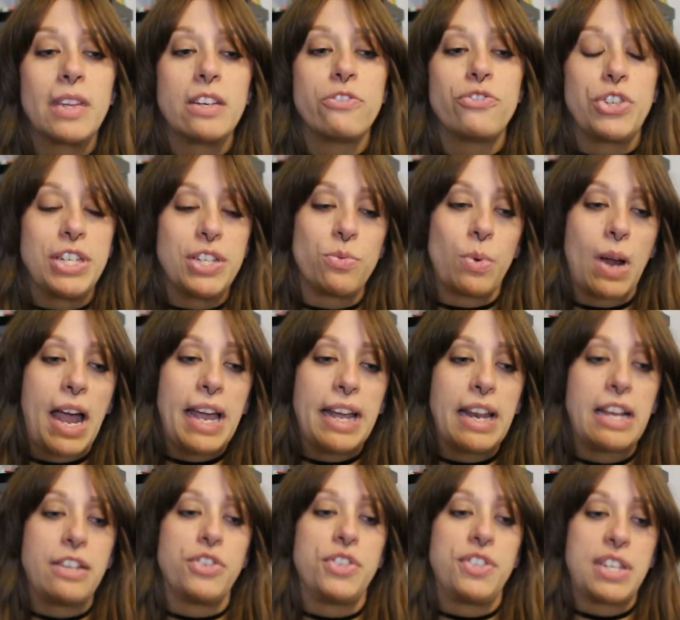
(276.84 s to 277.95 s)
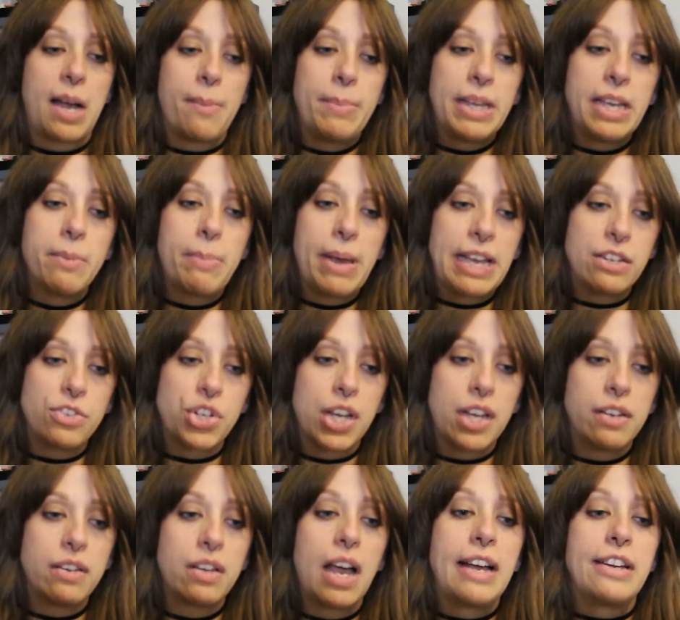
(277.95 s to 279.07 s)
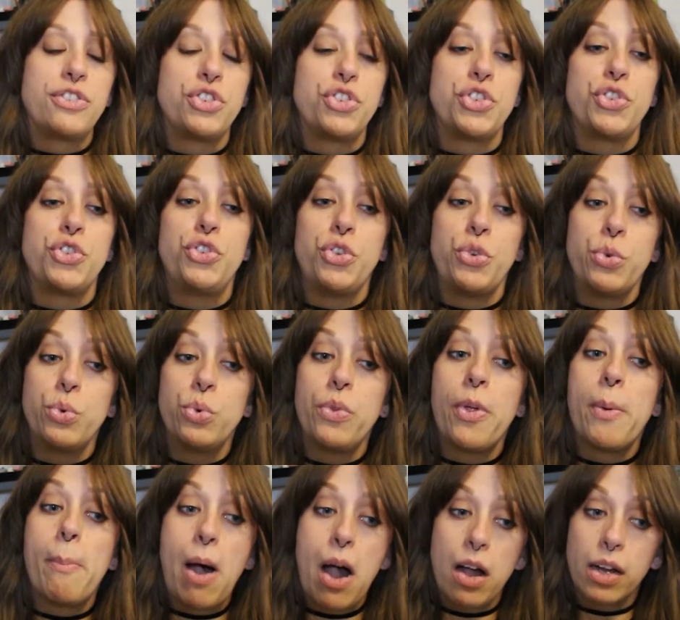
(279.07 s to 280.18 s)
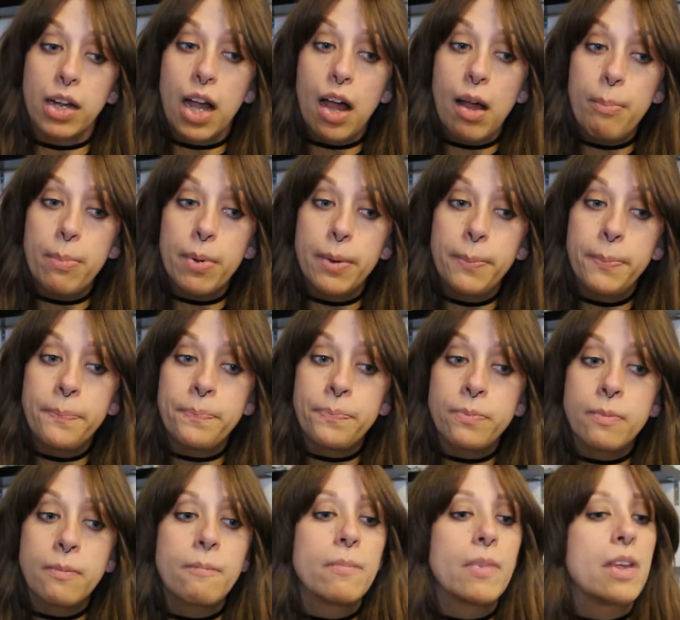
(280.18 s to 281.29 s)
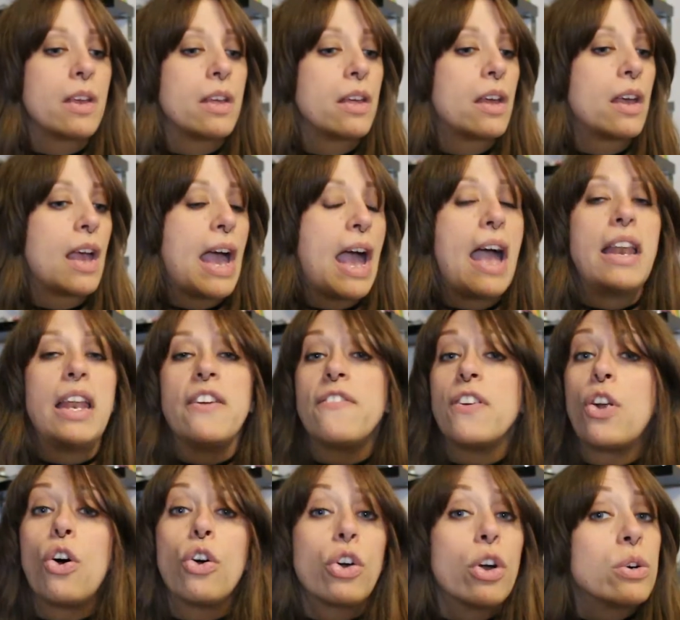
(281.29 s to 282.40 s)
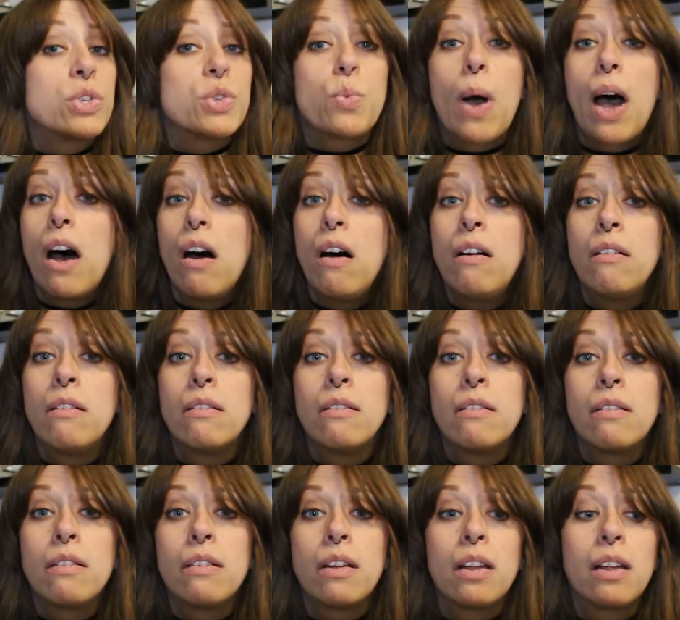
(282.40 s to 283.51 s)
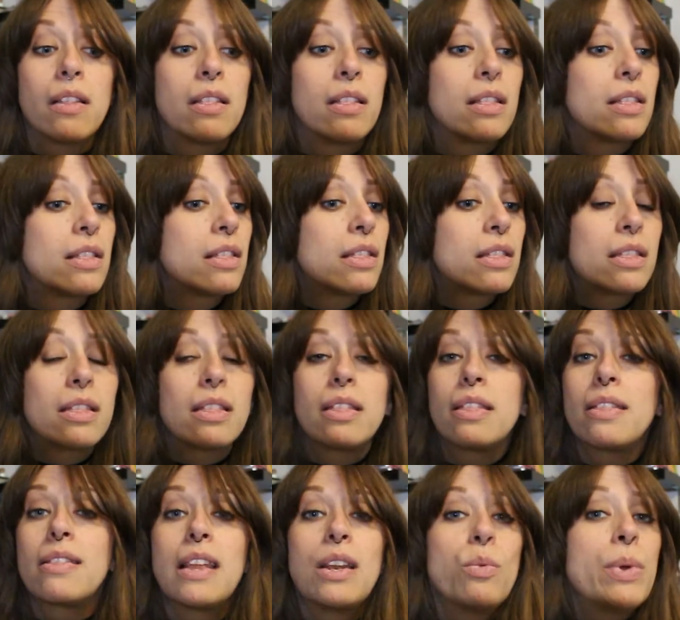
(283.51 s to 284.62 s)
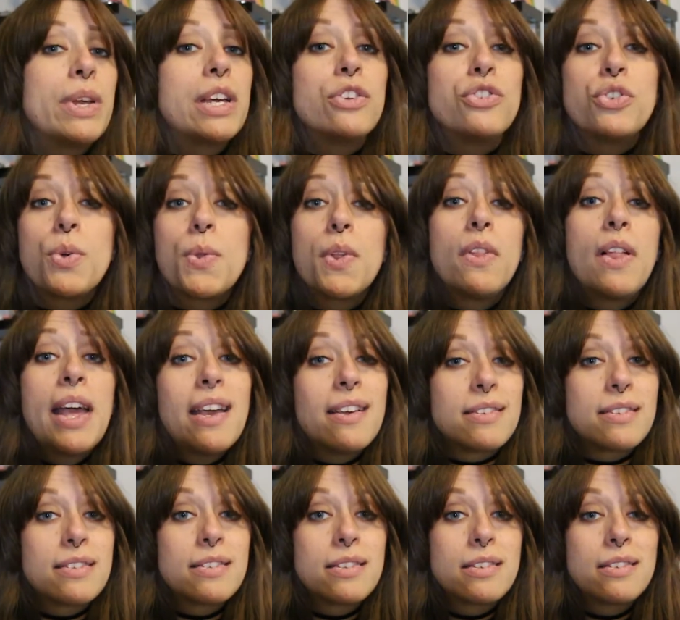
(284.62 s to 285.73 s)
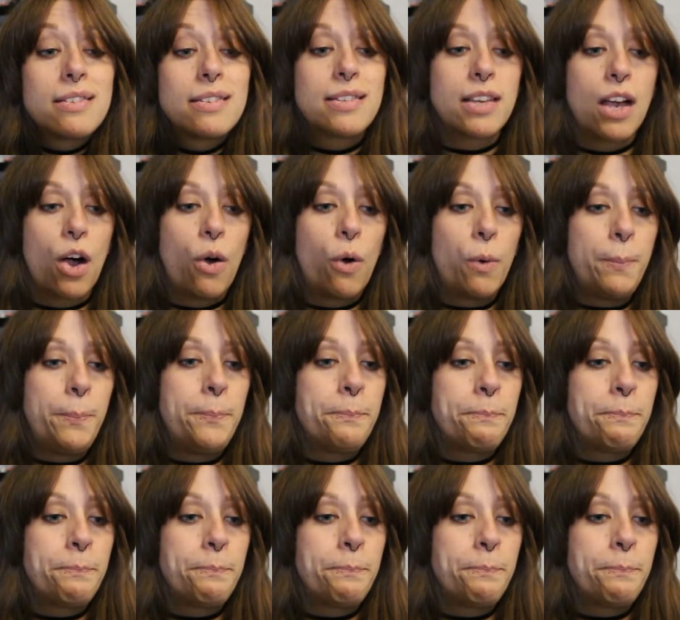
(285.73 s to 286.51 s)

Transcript: she's right, I should stop being impatient, I should just do the mock-up, and if it all goes well, then we can do the lace. So